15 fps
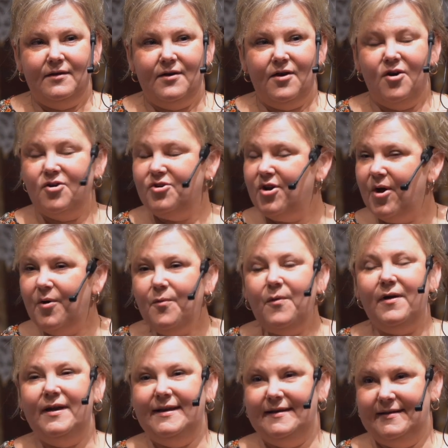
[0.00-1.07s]
or no
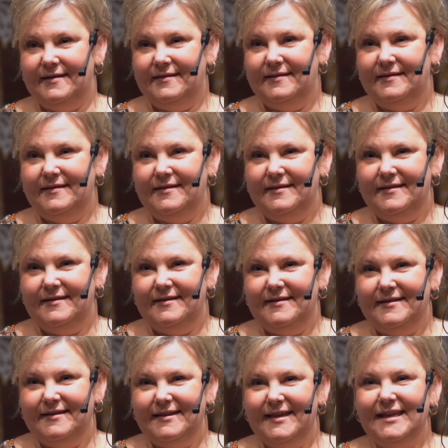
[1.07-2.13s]
one
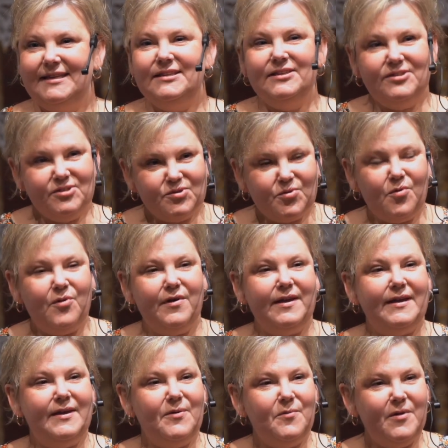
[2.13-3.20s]
can
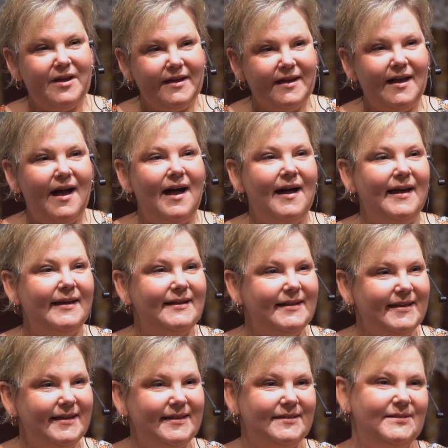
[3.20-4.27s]
destroy what God
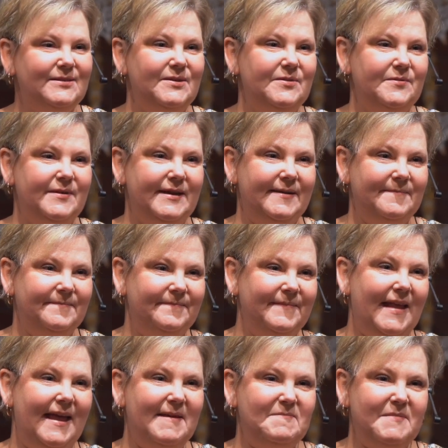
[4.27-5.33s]
is doing.
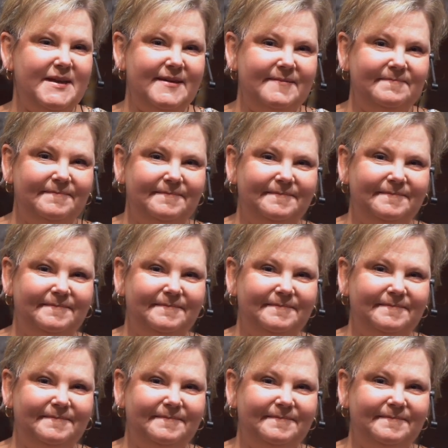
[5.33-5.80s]
Amen.